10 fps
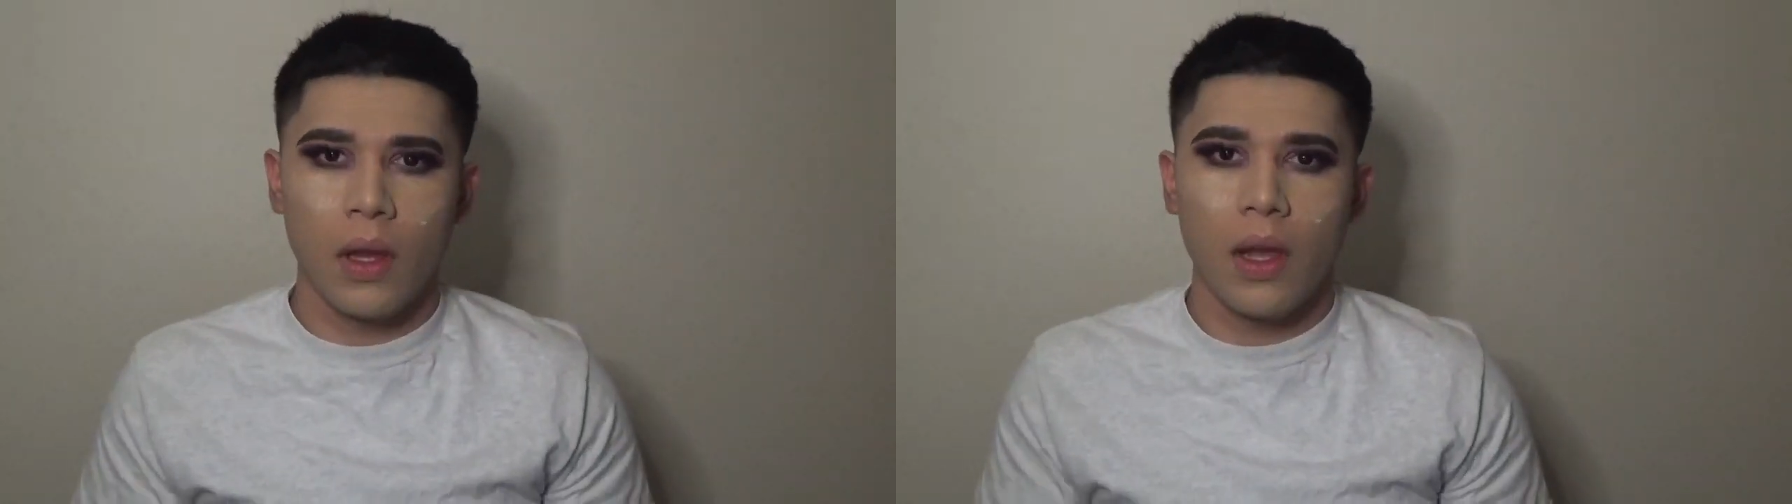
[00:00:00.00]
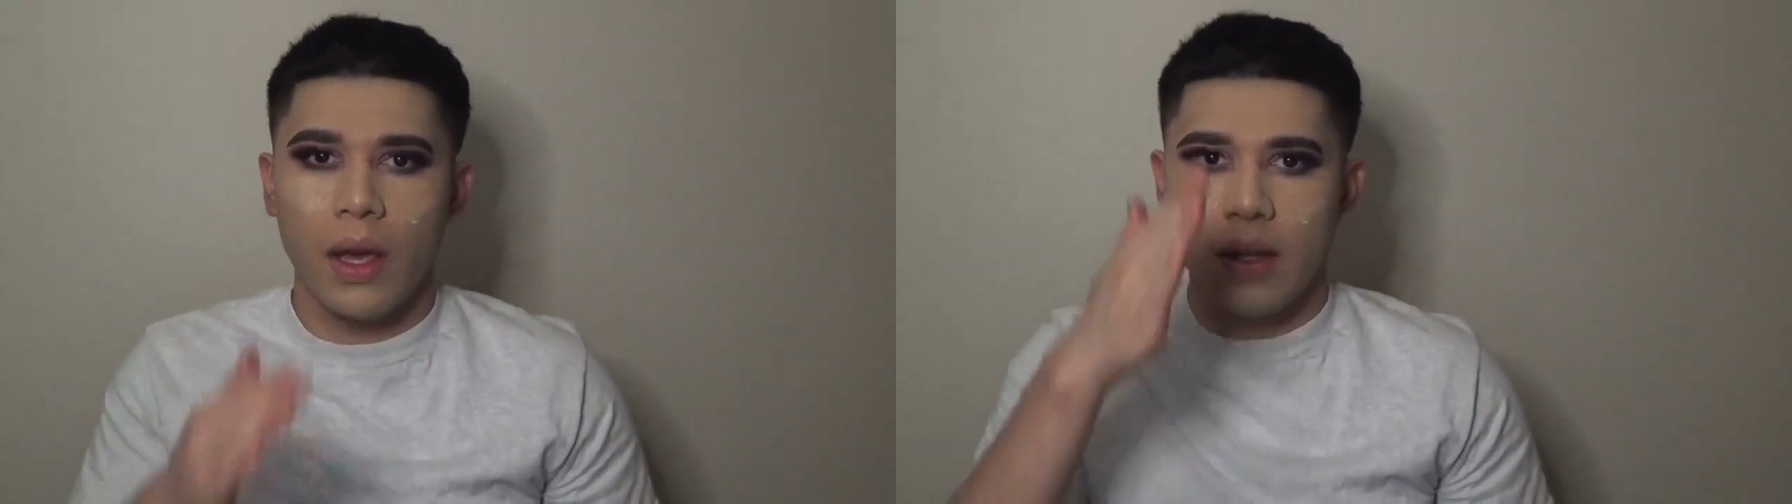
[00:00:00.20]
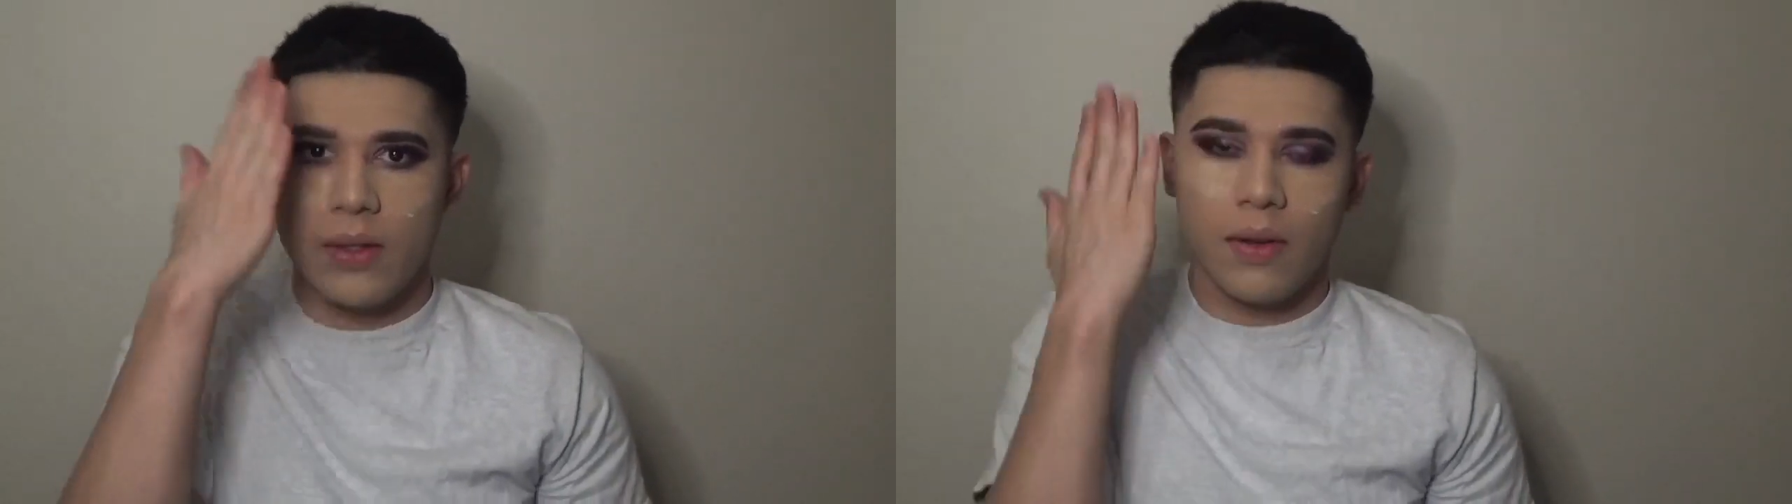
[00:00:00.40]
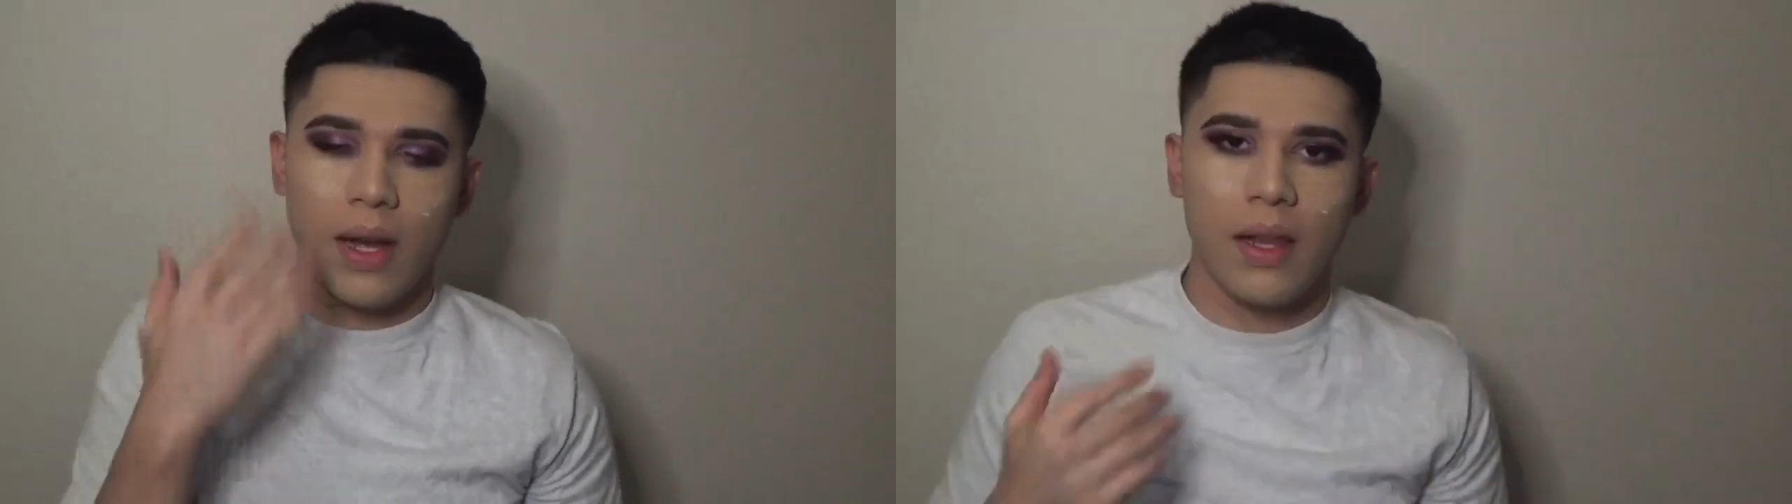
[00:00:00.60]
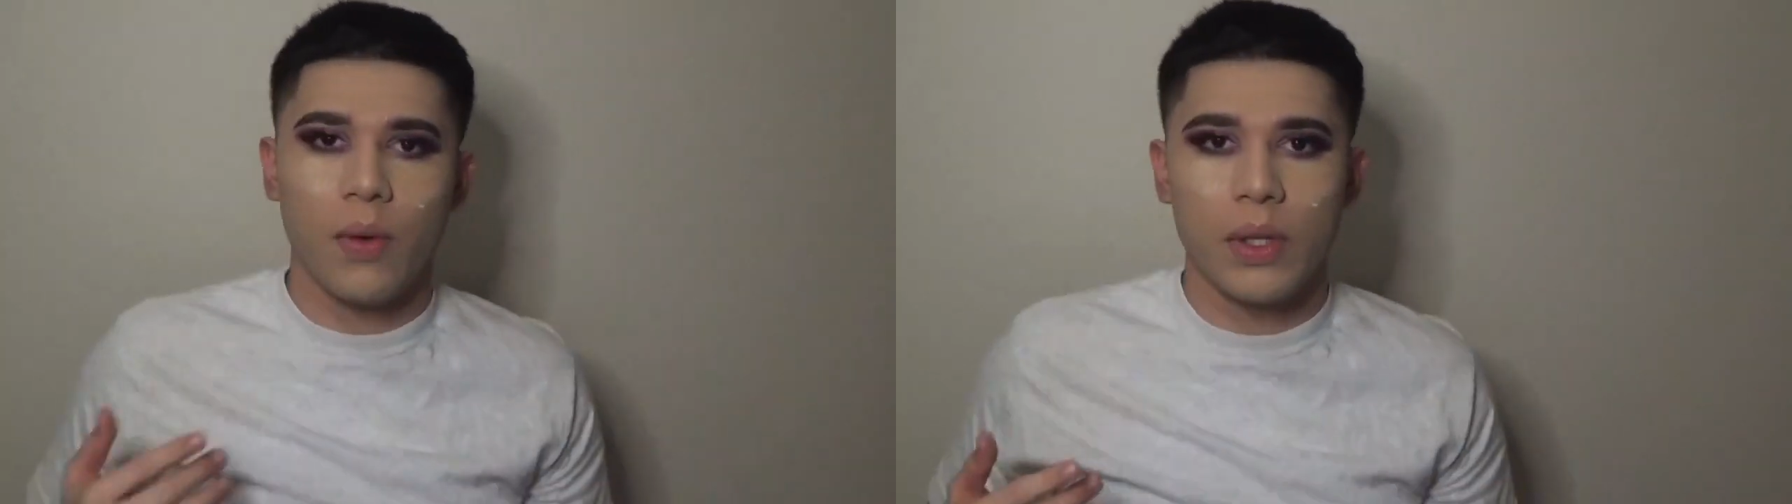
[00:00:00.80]
And so now
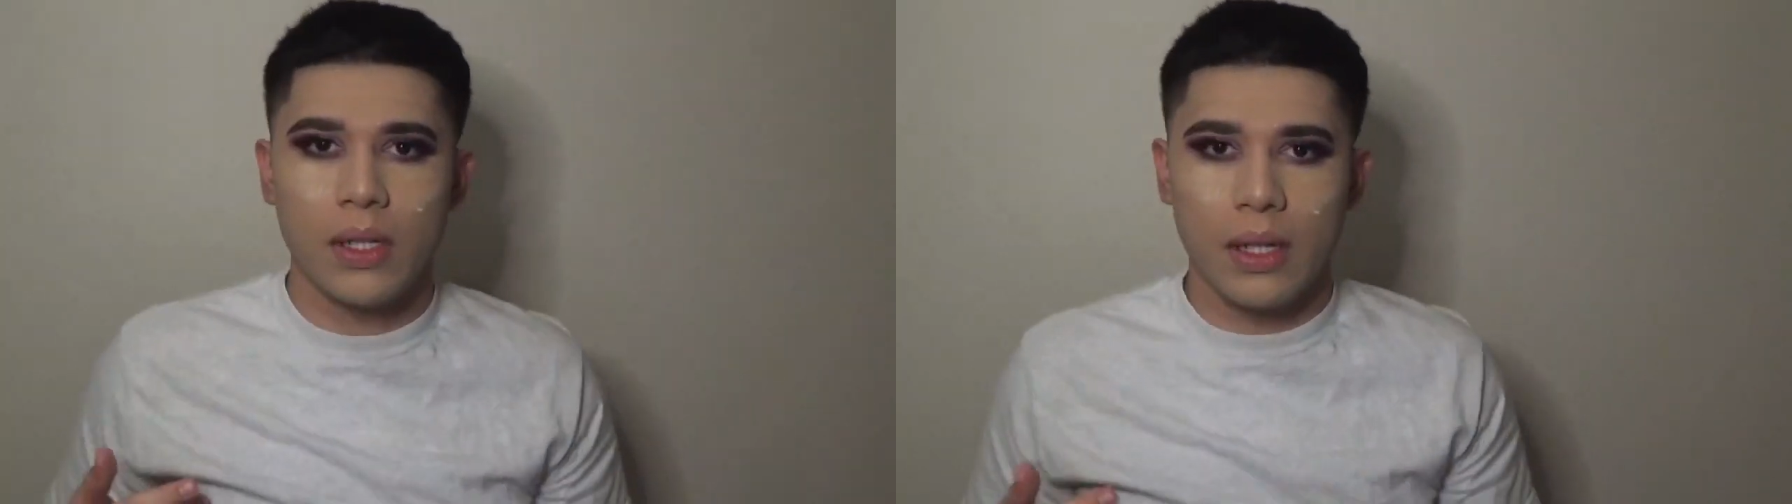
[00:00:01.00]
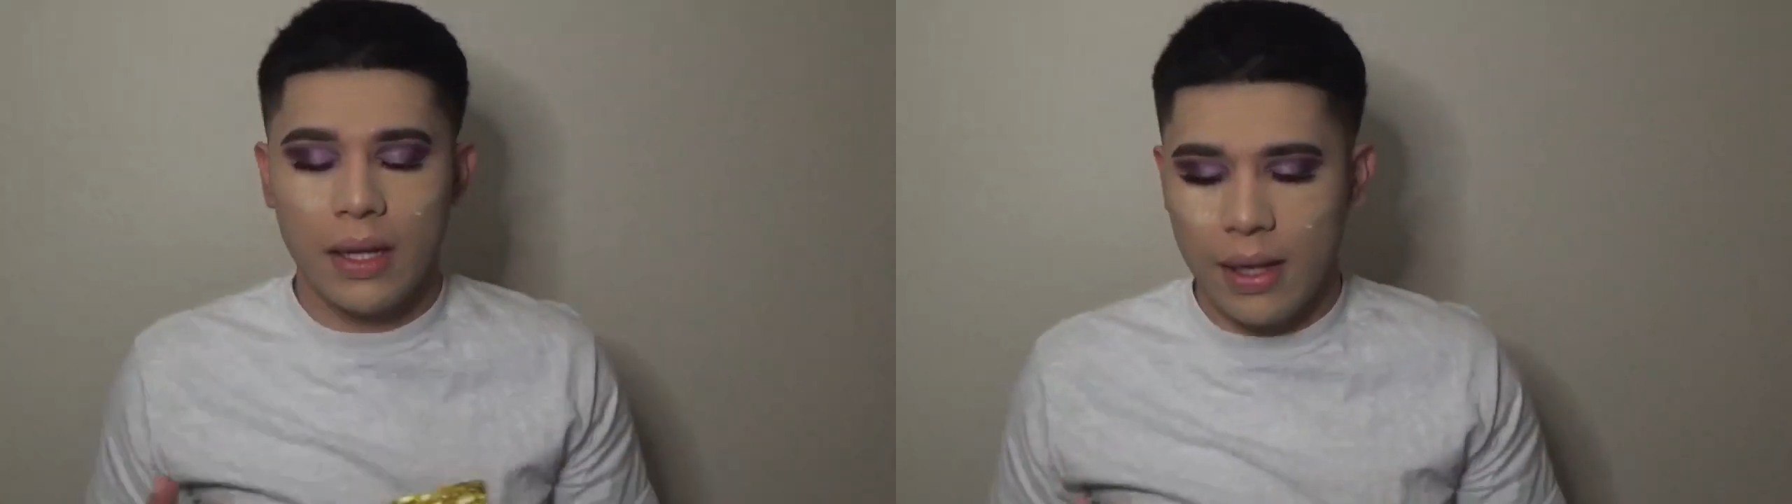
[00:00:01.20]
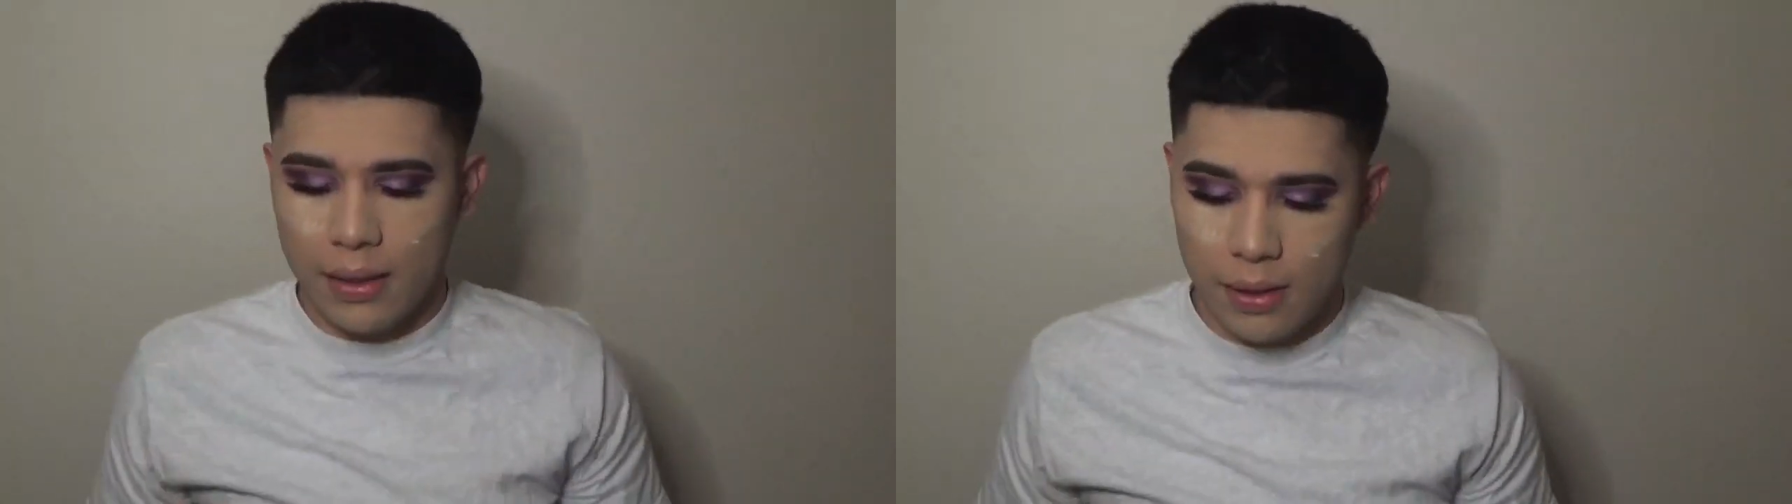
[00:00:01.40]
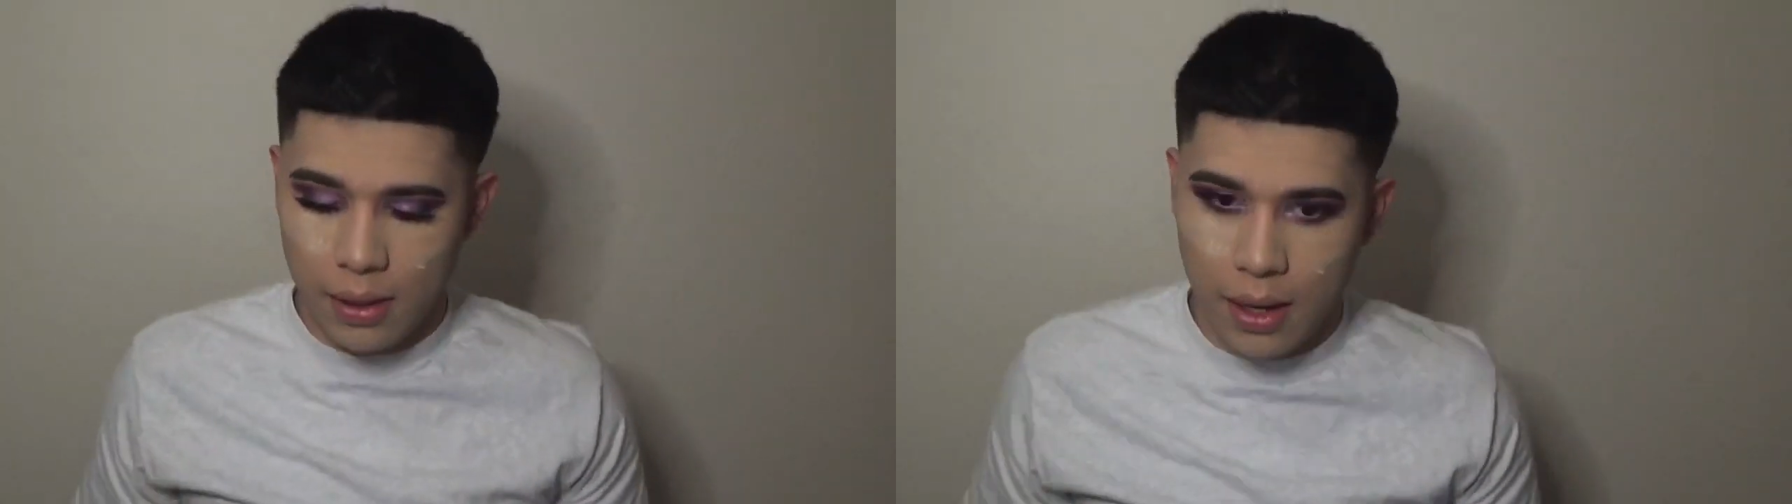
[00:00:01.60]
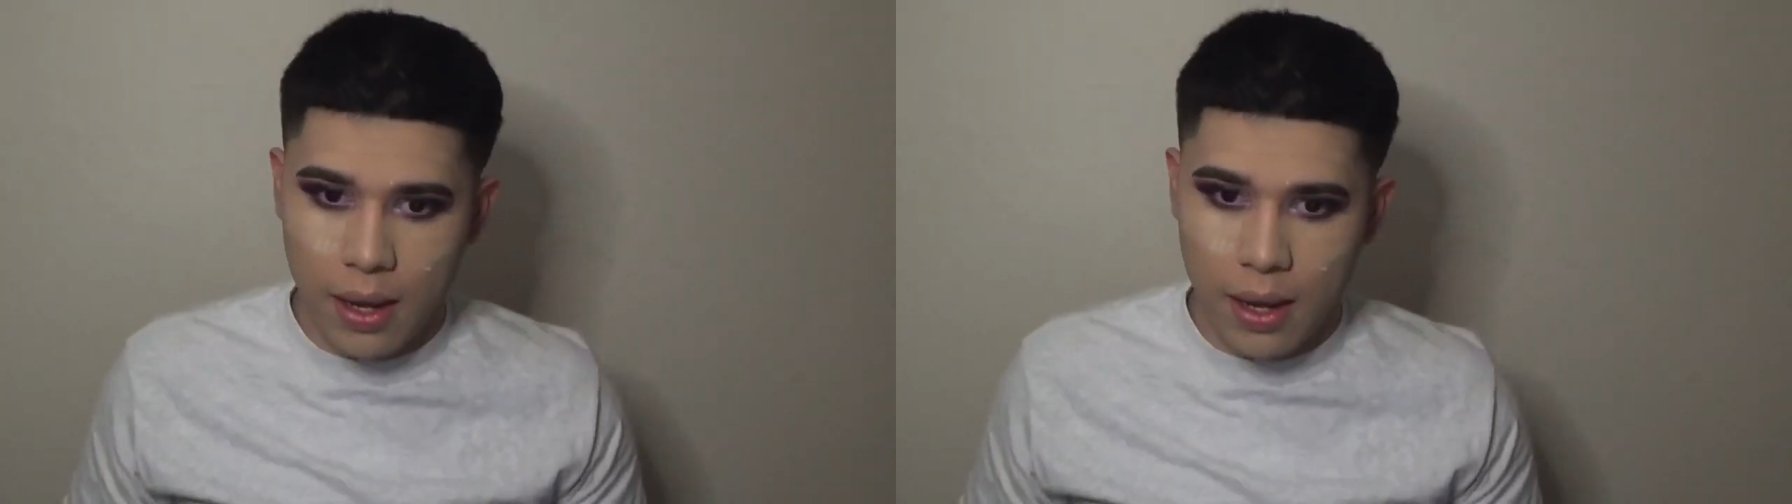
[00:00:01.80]
that we did let that sit